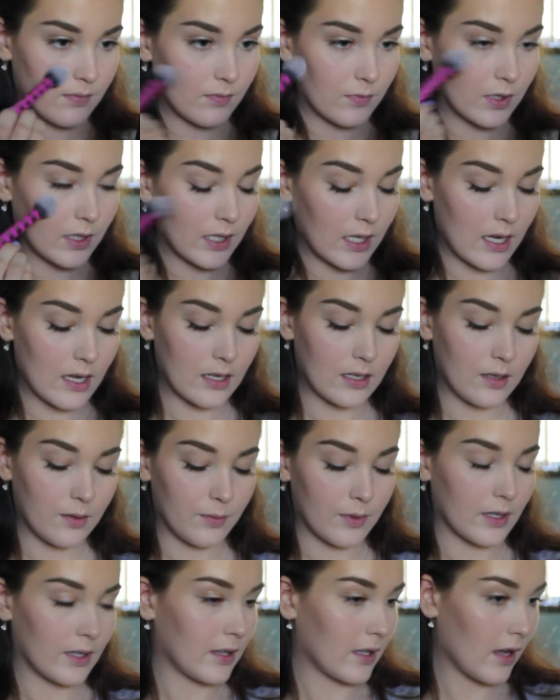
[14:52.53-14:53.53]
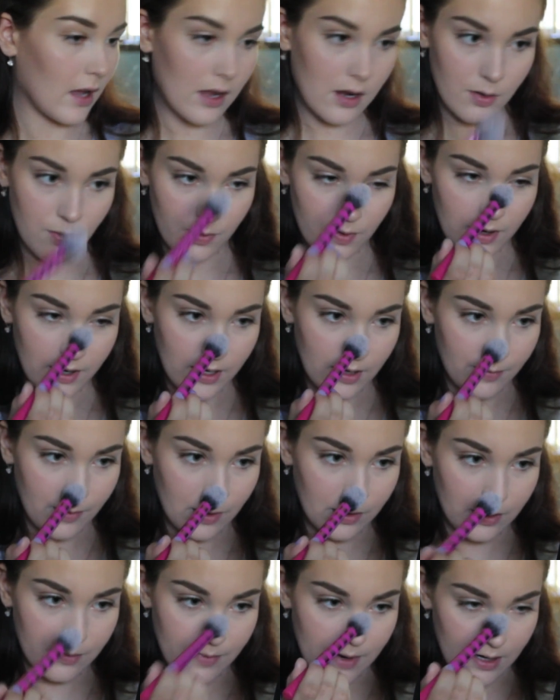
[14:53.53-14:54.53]
really anywhere that you're worried
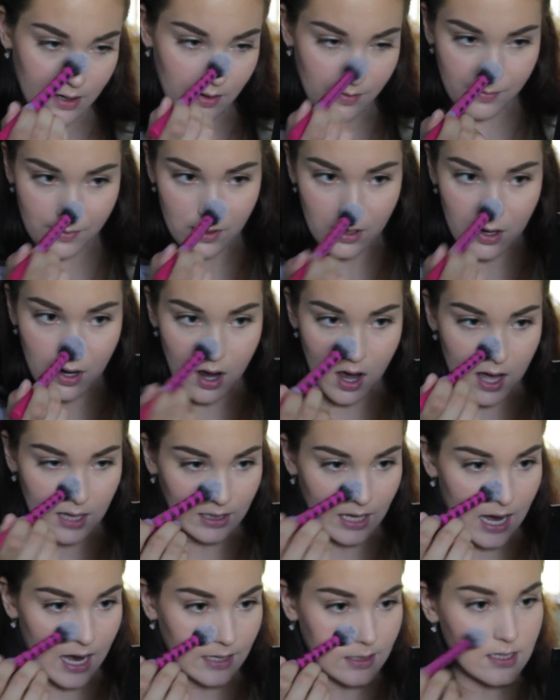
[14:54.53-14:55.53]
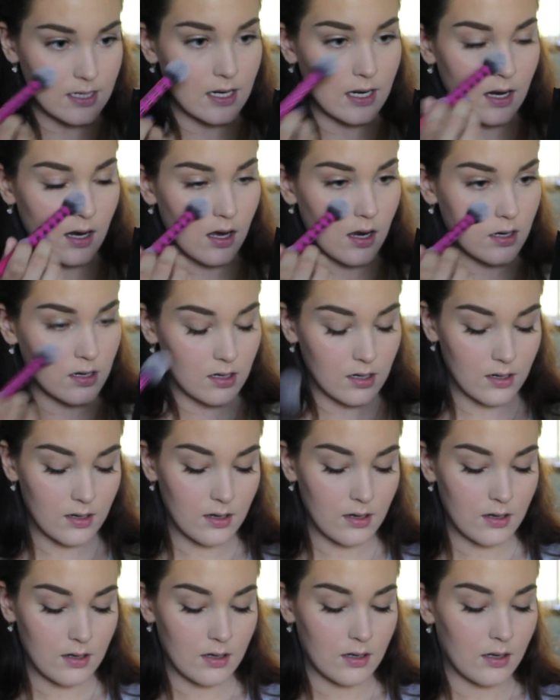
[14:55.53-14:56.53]
about your makeup not lasting on.
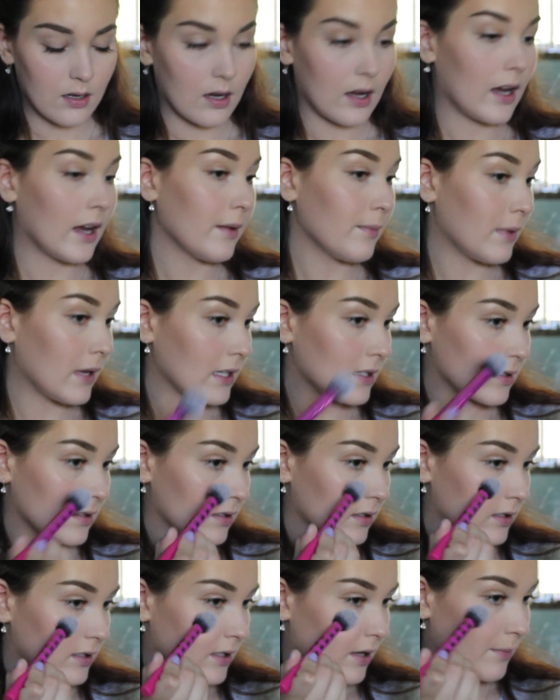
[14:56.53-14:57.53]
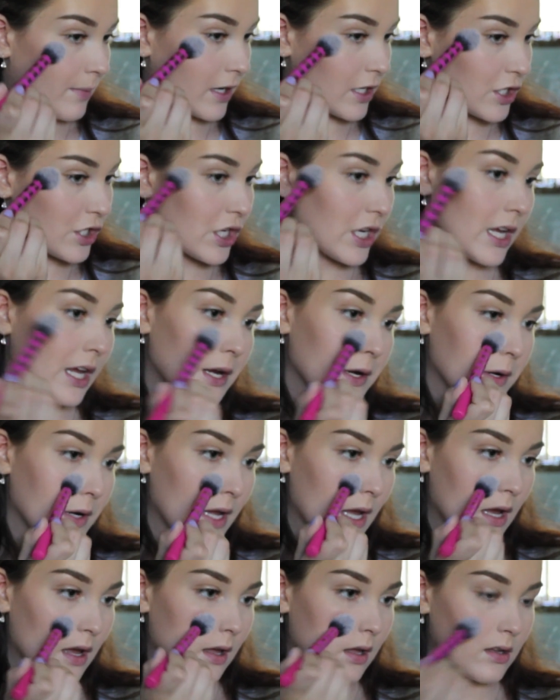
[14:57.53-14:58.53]
I basically set my cheek
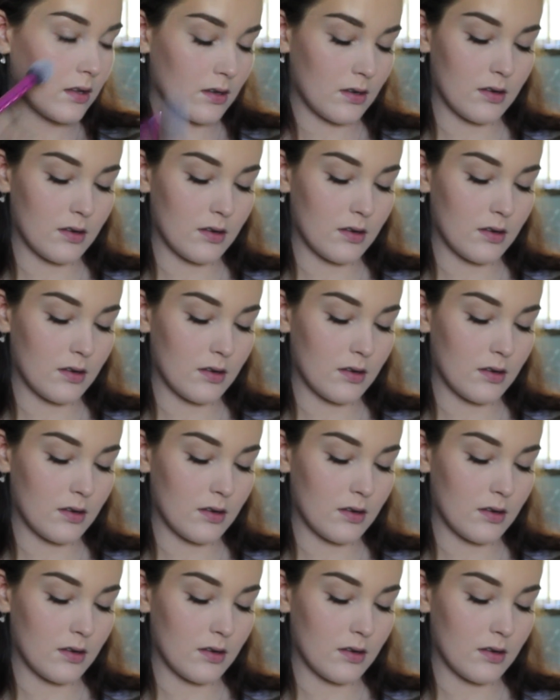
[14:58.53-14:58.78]
area,